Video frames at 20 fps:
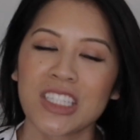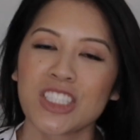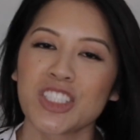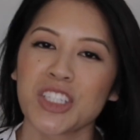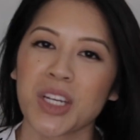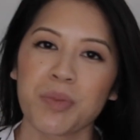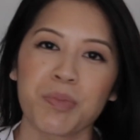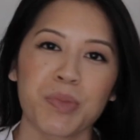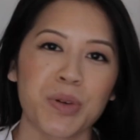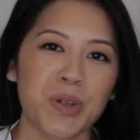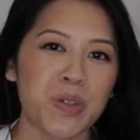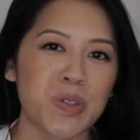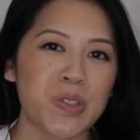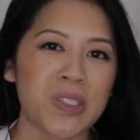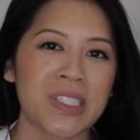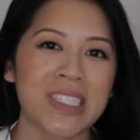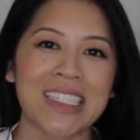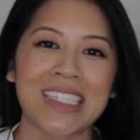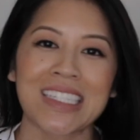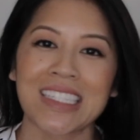
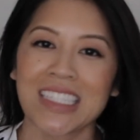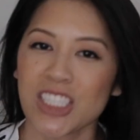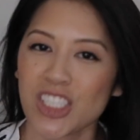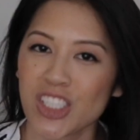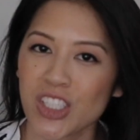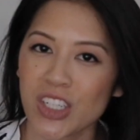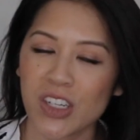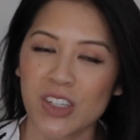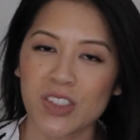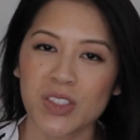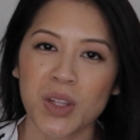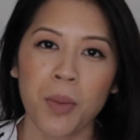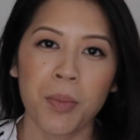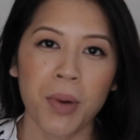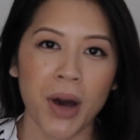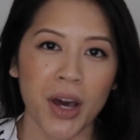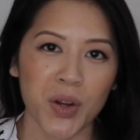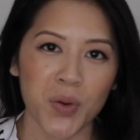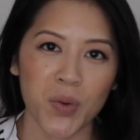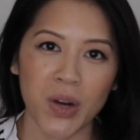Shampoos, conditioners,
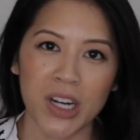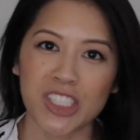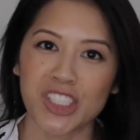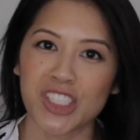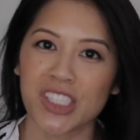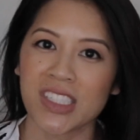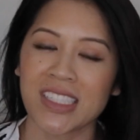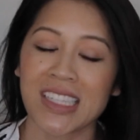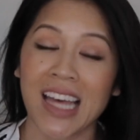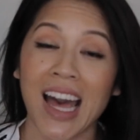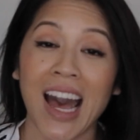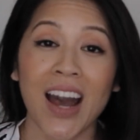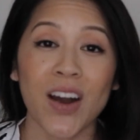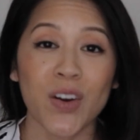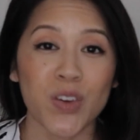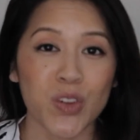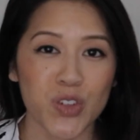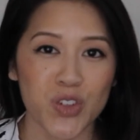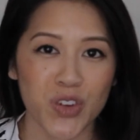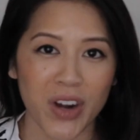body washes,
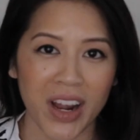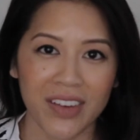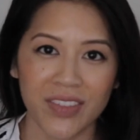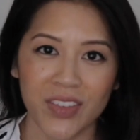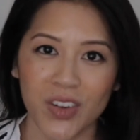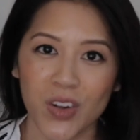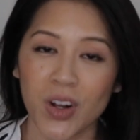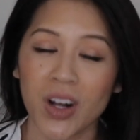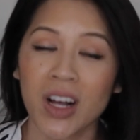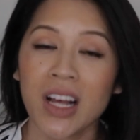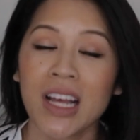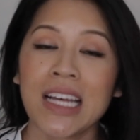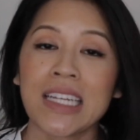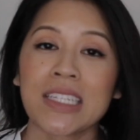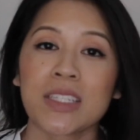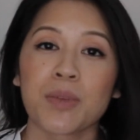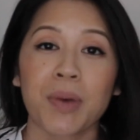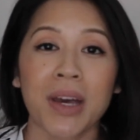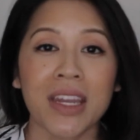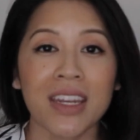how do you travel?
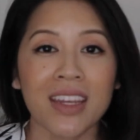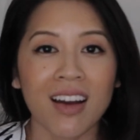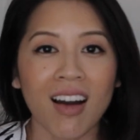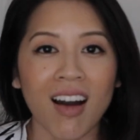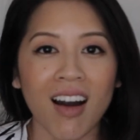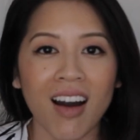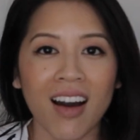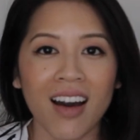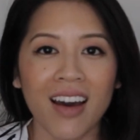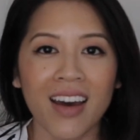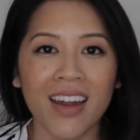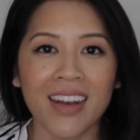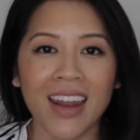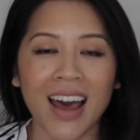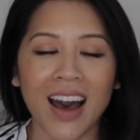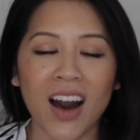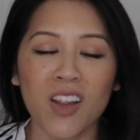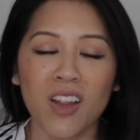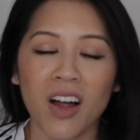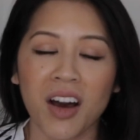Depending on
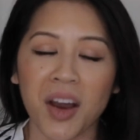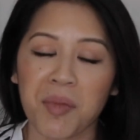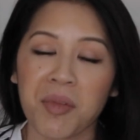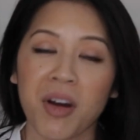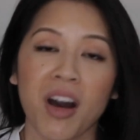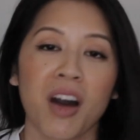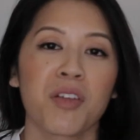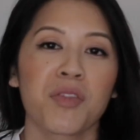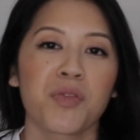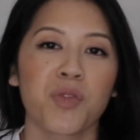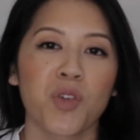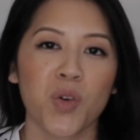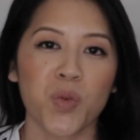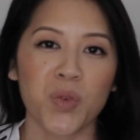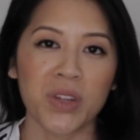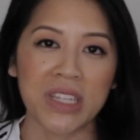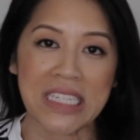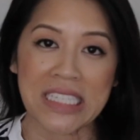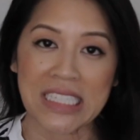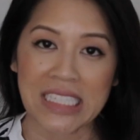how long I'm gone for
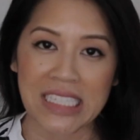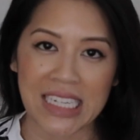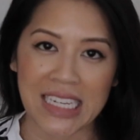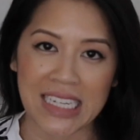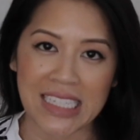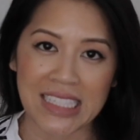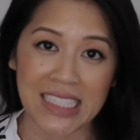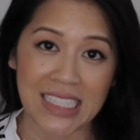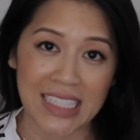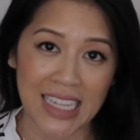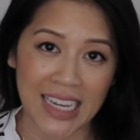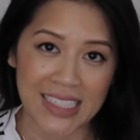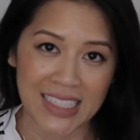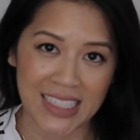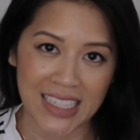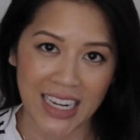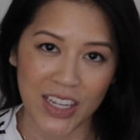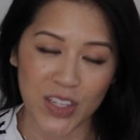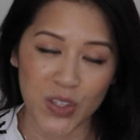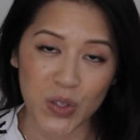really dictates the
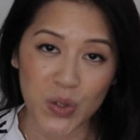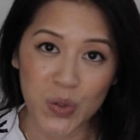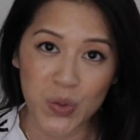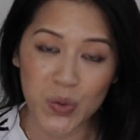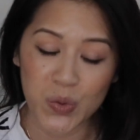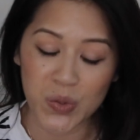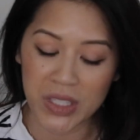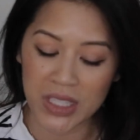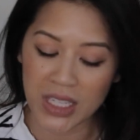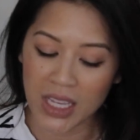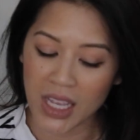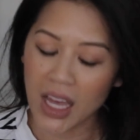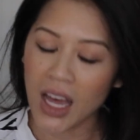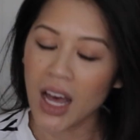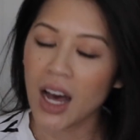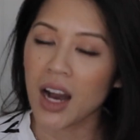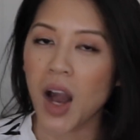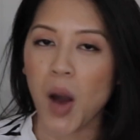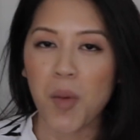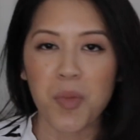sizes that I use.
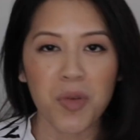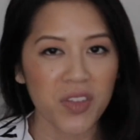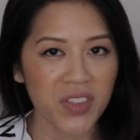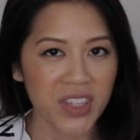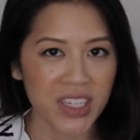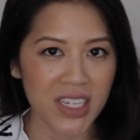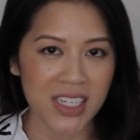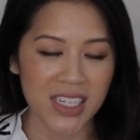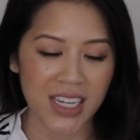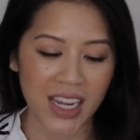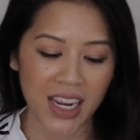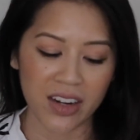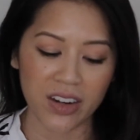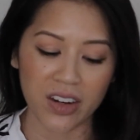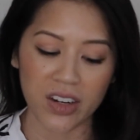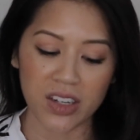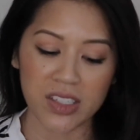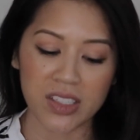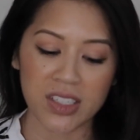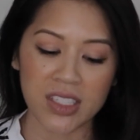A couple of the
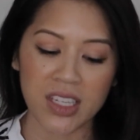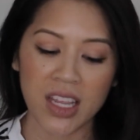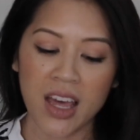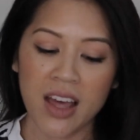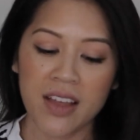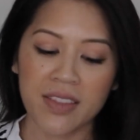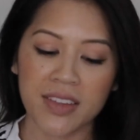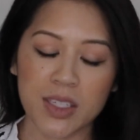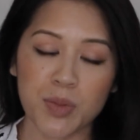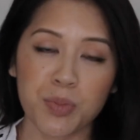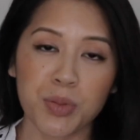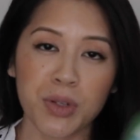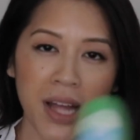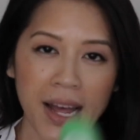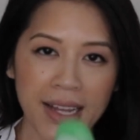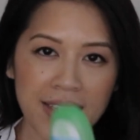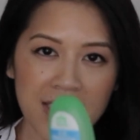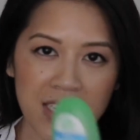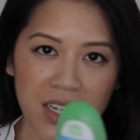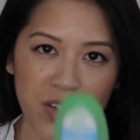containers, this
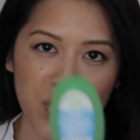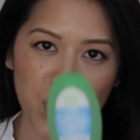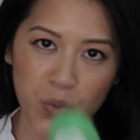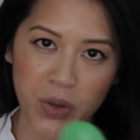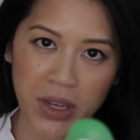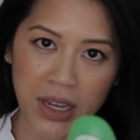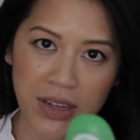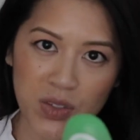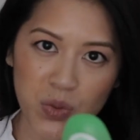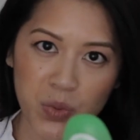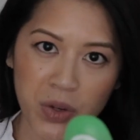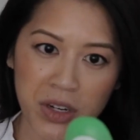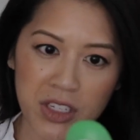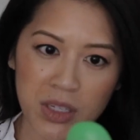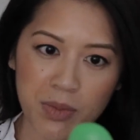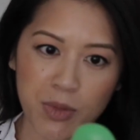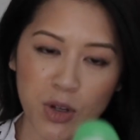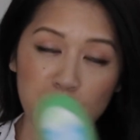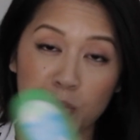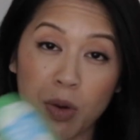plastic 3-ounce one
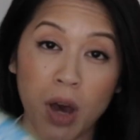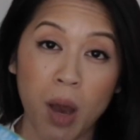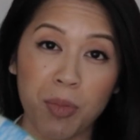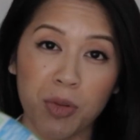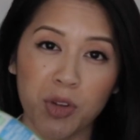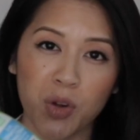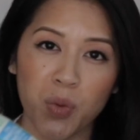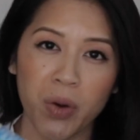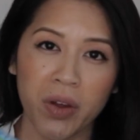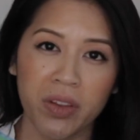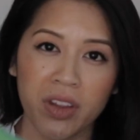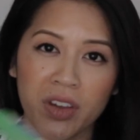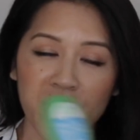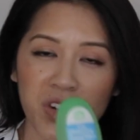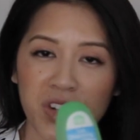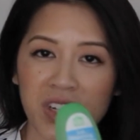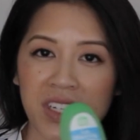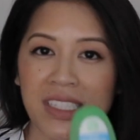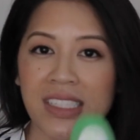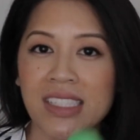is the most popular one that
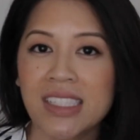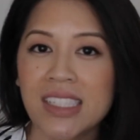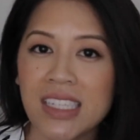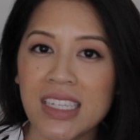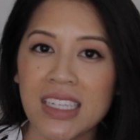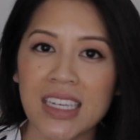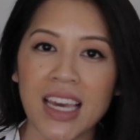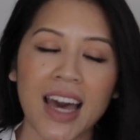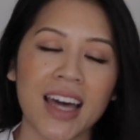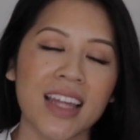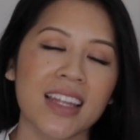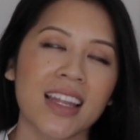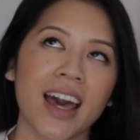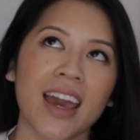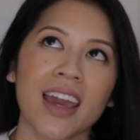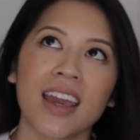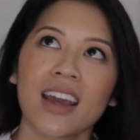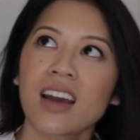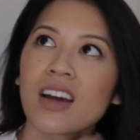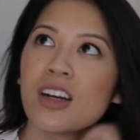you're gonna see at
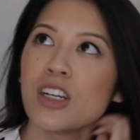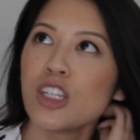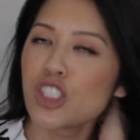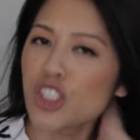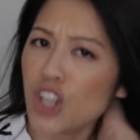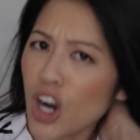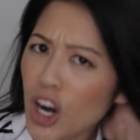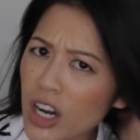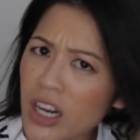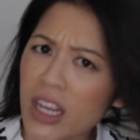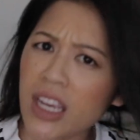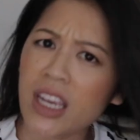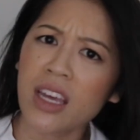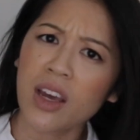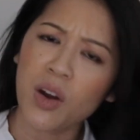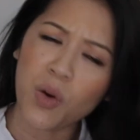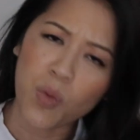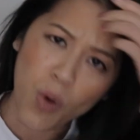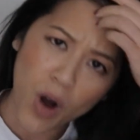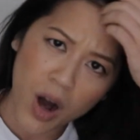like
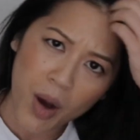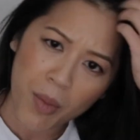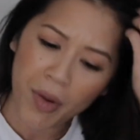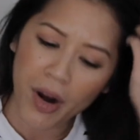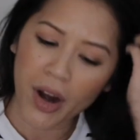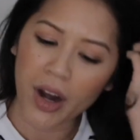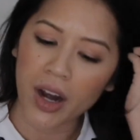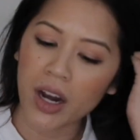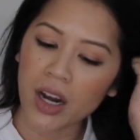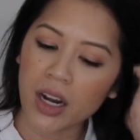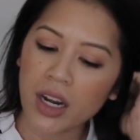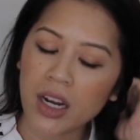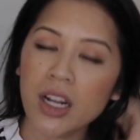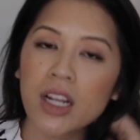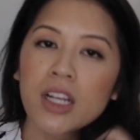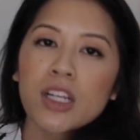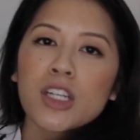Target and Walmart.